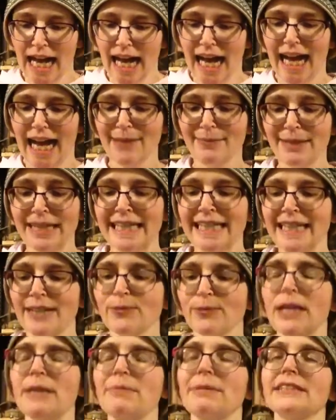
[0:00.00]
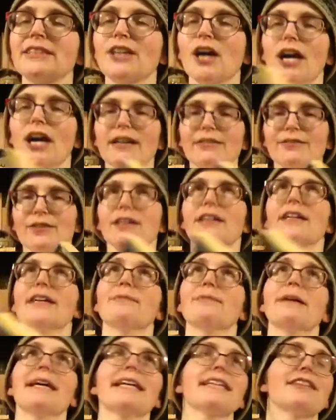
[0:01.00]
I mean, Raymond Carver, I
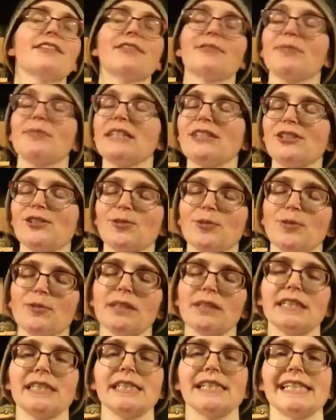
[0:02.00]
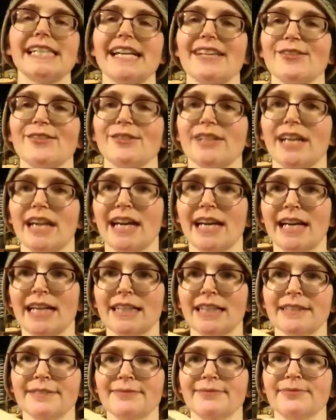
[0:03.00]
read 3 stories the other
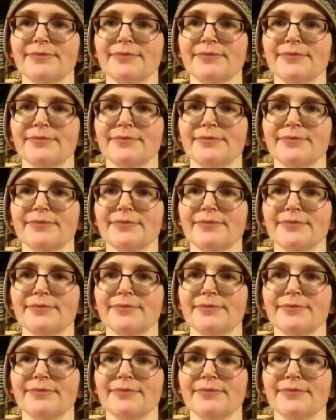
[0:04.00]
day.